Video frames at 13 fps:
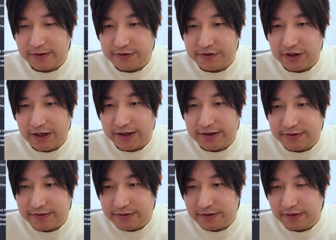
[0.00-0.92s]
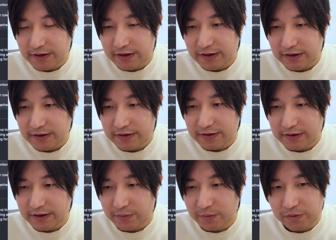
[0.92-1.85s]
In this case,
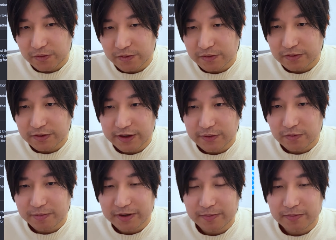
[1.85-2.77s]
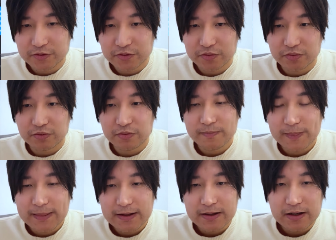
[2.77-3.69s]
it will be able to
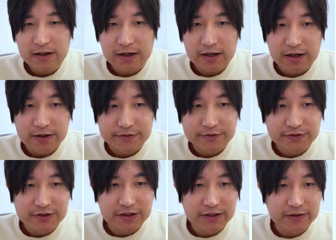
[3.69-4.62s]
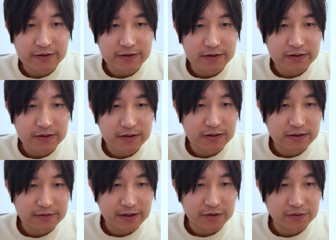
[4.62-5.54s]
see
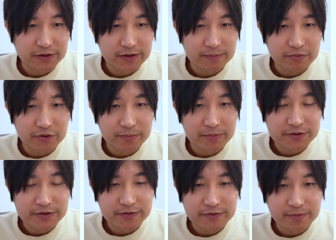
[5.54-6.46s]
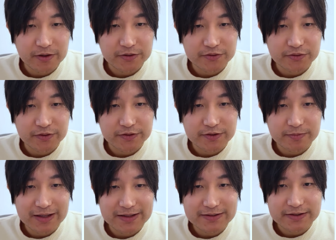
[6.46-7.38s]
the not only the primitives but also the
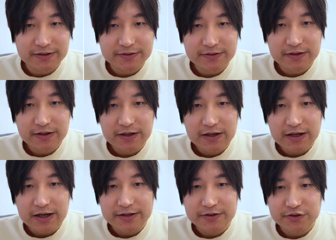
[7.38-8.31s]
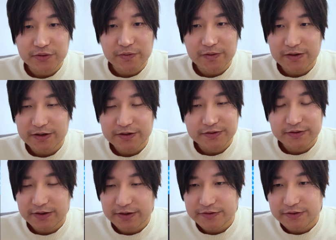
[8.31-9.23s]
semantics, and so then
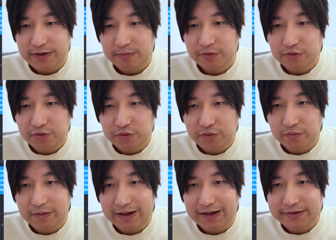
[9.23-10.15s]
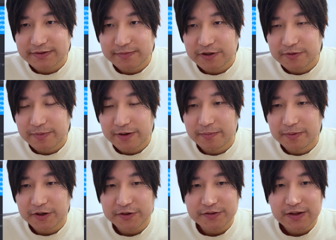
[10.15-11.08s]
it's able to do the aliasing much
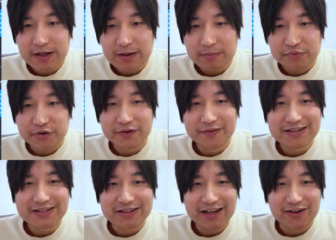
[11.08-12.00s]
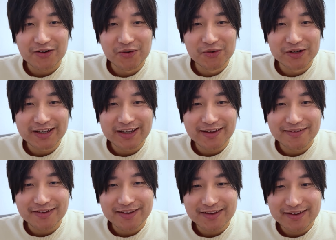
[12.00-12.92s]
better, because previously I only
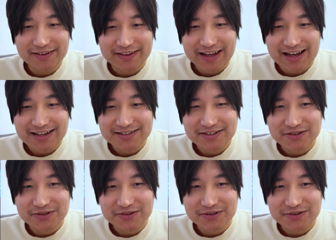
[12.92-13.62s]
gave it the